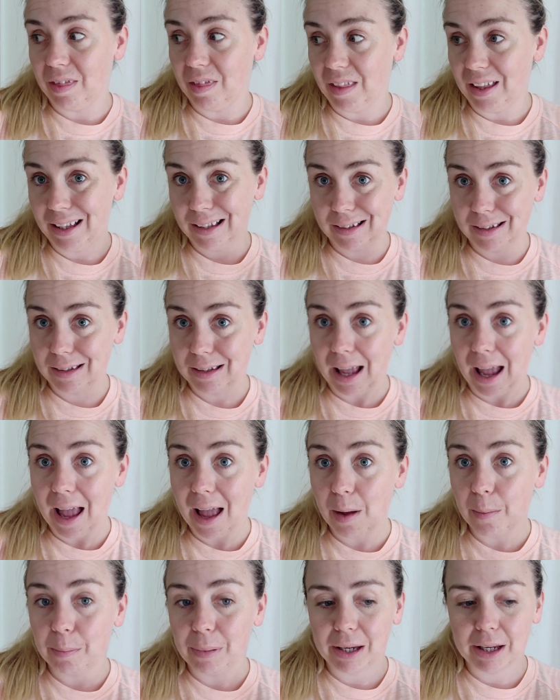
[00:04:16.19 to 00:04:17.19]
this
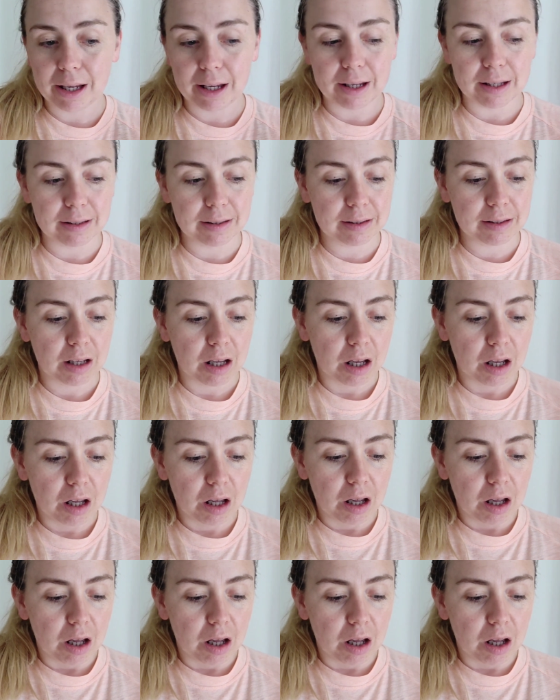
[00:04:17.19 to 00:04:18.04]
set because